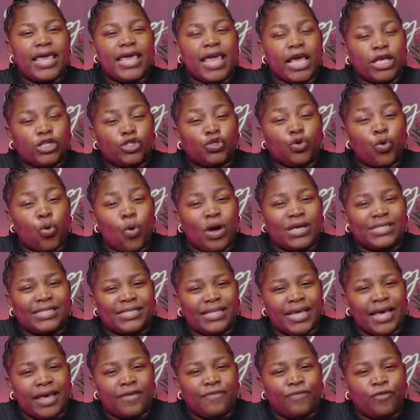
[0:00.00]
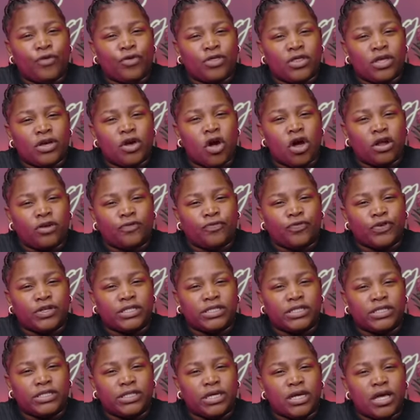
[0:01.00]
Guess who was there for the
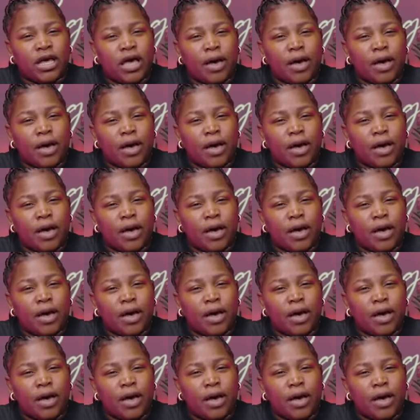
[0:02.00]
conference